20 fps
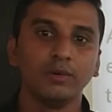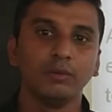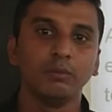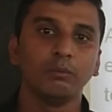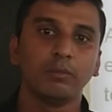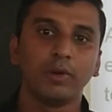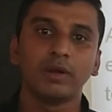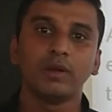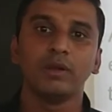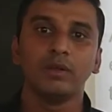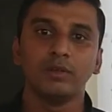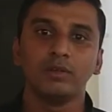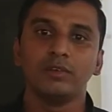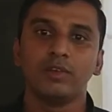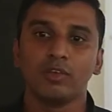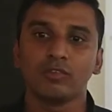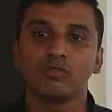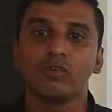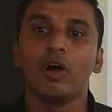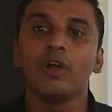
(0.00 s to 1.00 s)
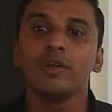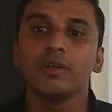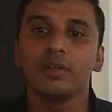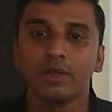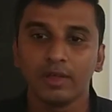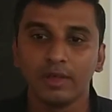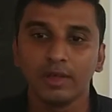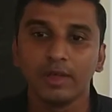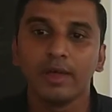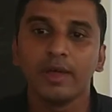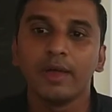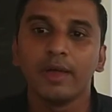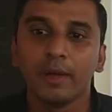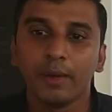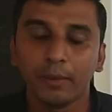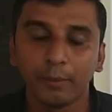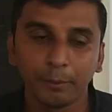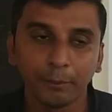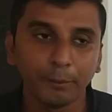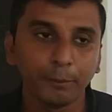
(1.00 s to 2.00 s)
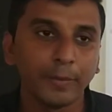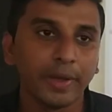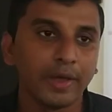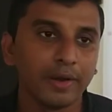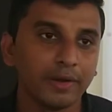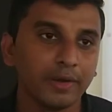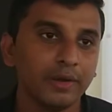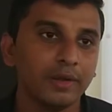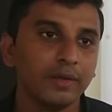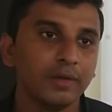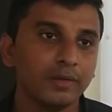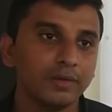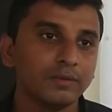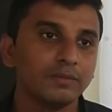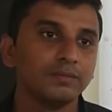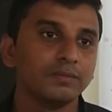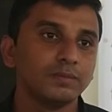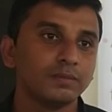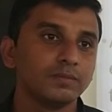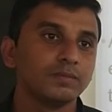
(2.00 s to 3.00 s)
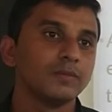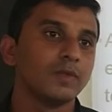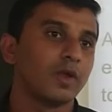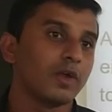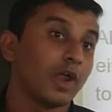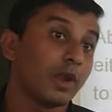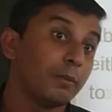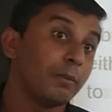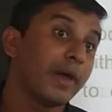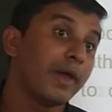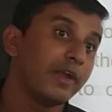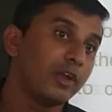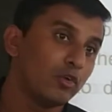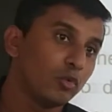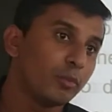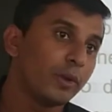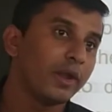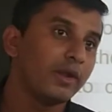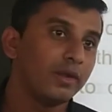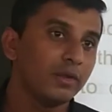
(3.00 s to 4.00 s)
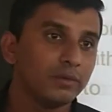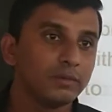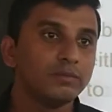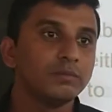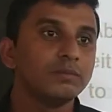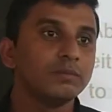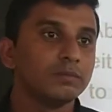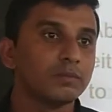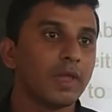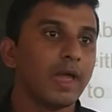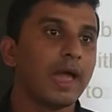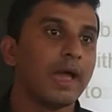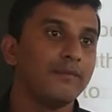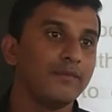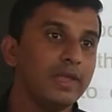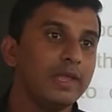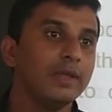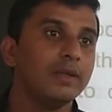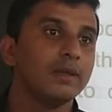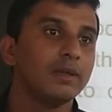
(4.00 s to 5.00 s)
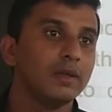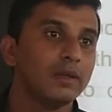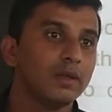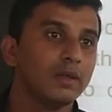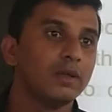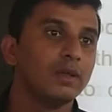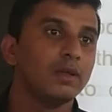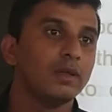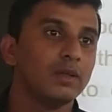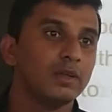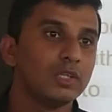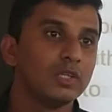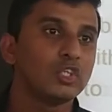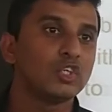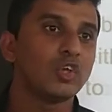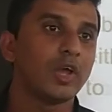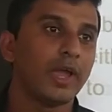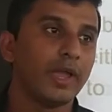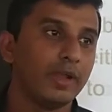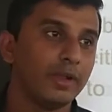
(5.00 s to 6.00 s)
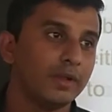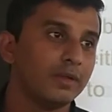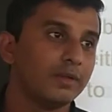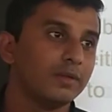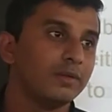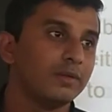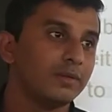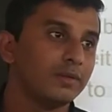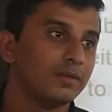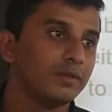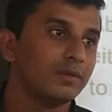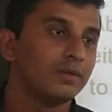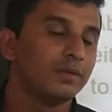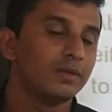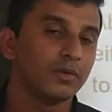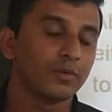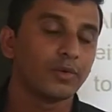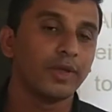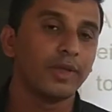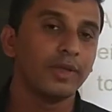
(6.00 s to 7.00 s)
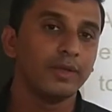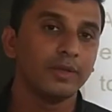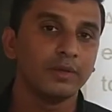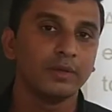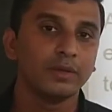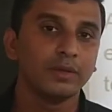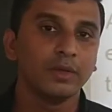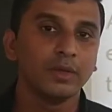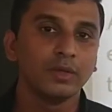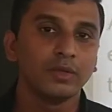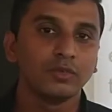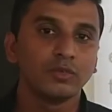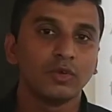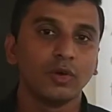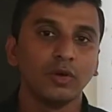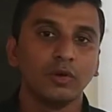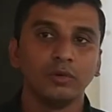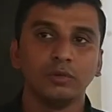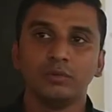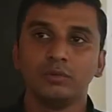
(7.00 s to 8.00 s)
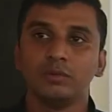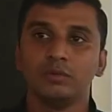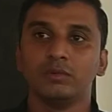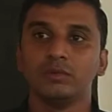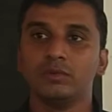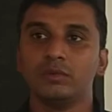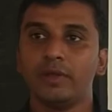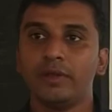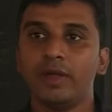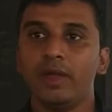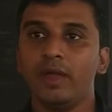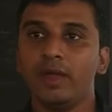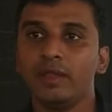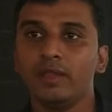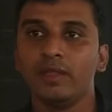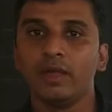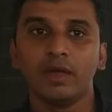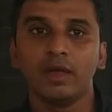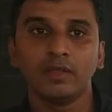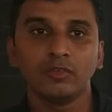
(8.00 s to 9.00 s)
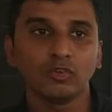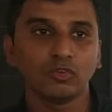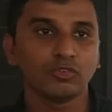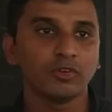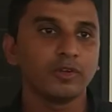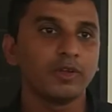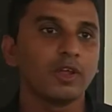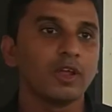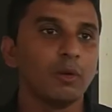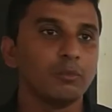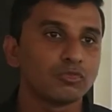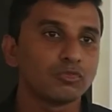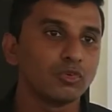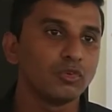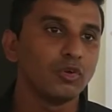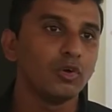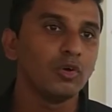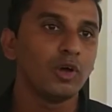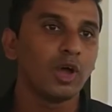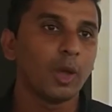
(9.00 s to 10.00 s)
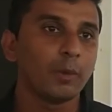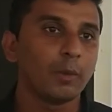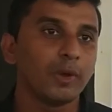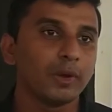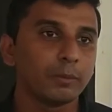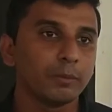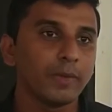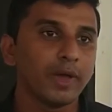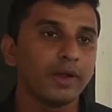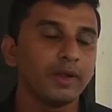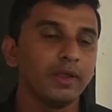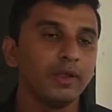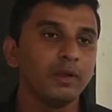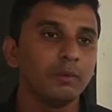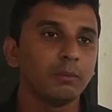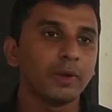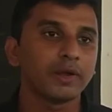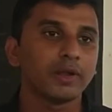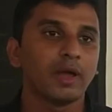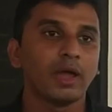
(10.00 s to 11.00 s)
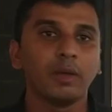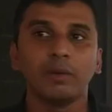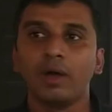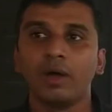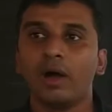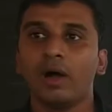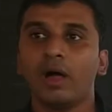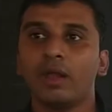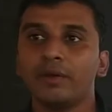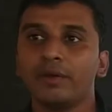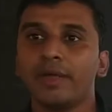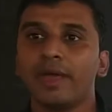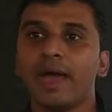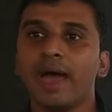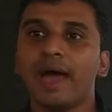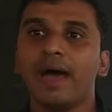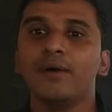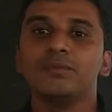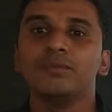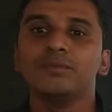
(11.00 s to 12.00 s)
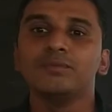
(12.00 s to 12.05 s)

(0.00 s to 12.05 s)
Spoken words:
but she is not married, or unmarried woman having child, okay? So the day the society comes to know I am not married, but I already have